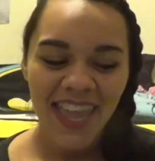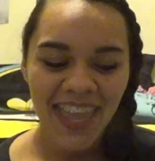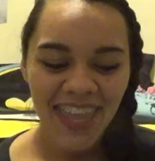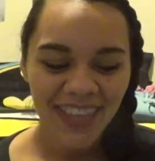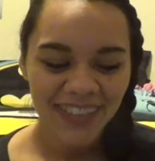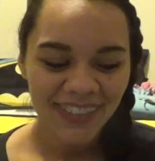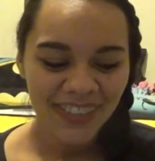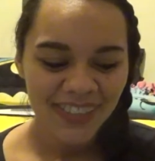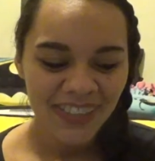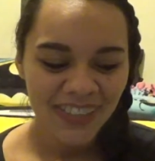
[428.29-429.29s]
And
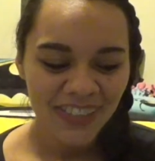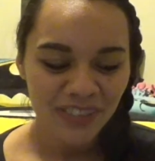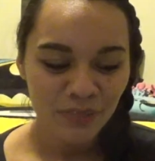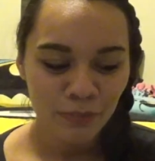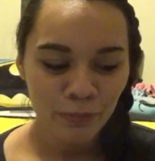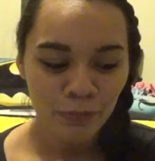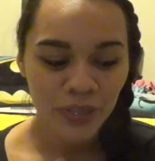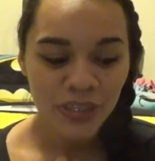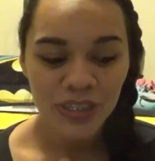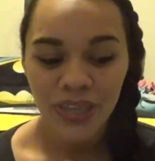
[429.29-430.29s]

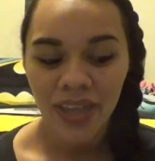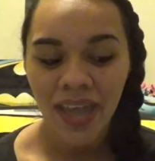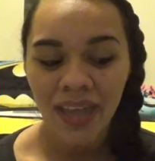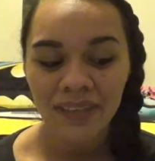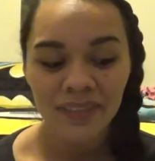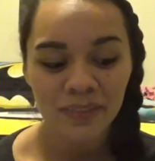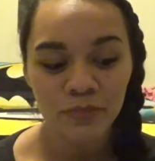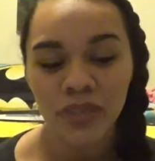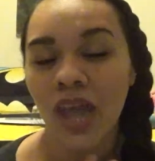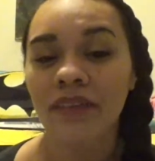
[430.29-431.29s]
when she has
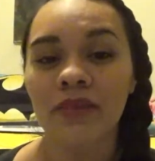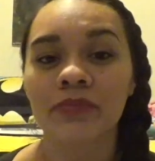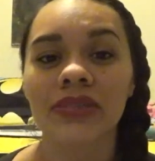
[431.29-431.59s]
some gossip